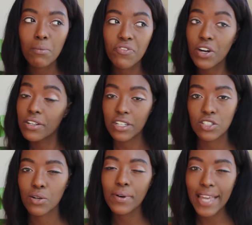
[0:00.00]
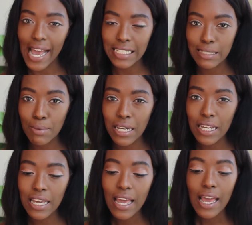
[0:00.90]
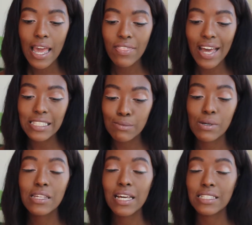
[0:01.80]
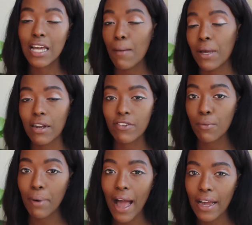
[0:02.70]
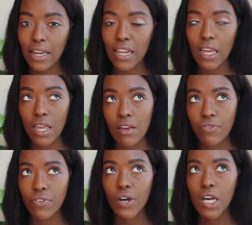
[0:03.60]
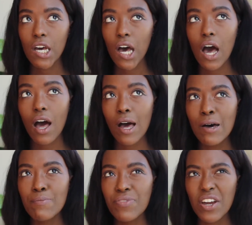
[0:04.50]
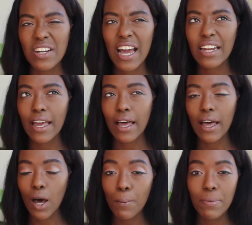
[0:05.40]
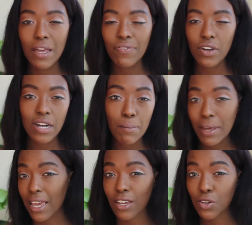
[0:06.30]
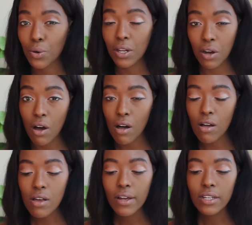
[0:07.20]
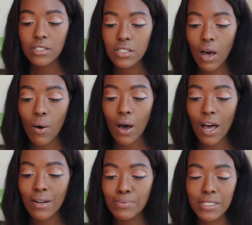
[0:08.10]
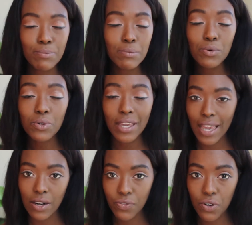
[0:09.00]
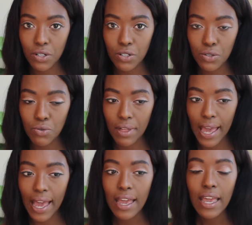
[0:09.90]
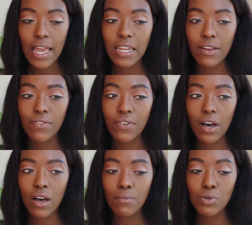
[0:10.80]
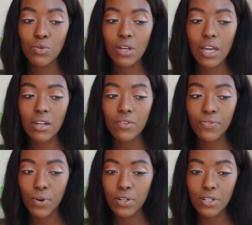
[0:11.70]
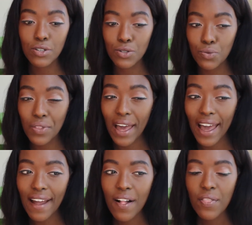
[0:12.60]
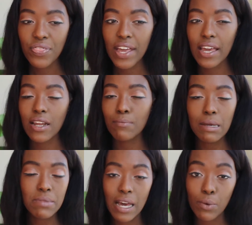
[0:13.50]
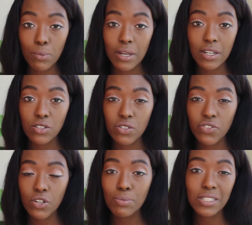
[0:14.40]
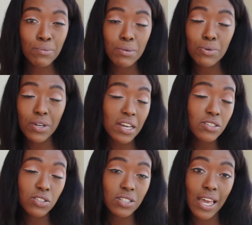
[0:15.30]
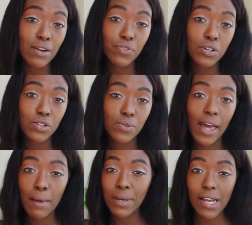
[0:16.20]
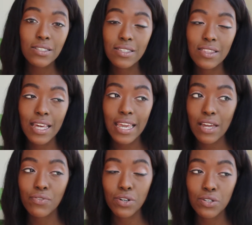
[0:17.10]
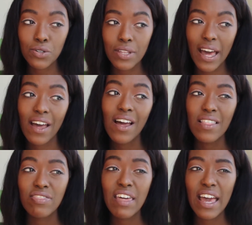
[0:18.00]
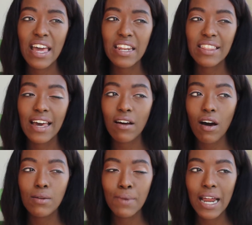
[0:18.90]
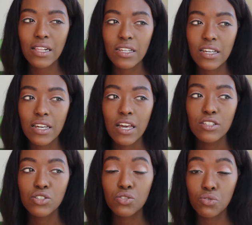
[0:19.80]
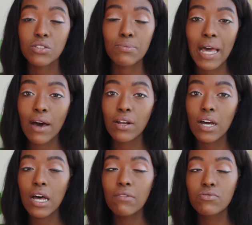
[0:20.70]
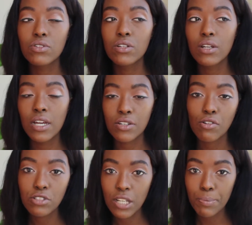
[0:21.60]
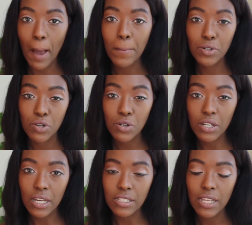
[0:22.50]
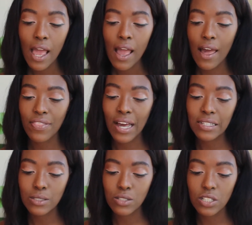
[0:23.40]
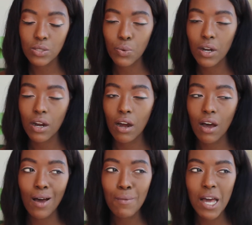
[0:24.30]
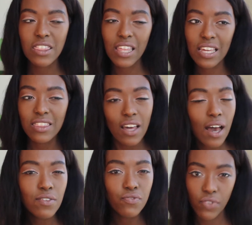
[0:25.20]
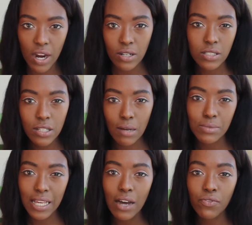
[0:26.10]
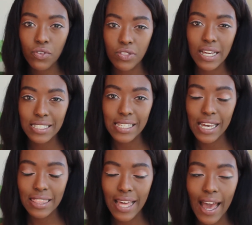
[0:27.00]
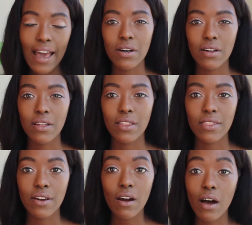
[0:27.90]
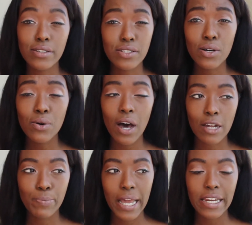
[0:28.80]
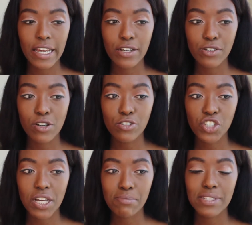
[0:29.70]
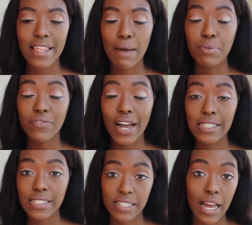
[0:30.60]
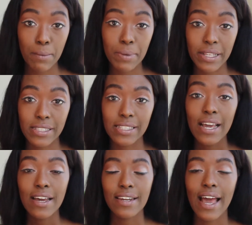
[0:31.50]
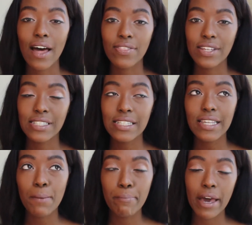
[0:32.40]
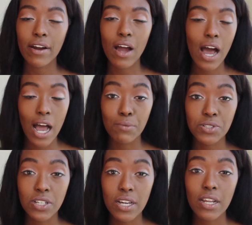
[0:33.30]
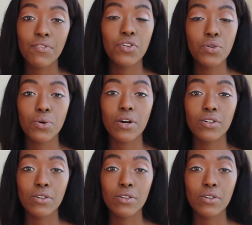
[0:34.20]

for additional gas money, and that's money that's coming out of your pocket if they're not paying you at all. So some people can't afford to do that, and if you can afford to do that, then maybe that won't be an issue for you. But some people can't afford to do that, and because they can't afford to do that, then that automatically just rules them out of internship opportunities. And that's just where I think the unfairness comes out for things like that. There are also unpaid internships that provide stipends. Now, this is a better option if you are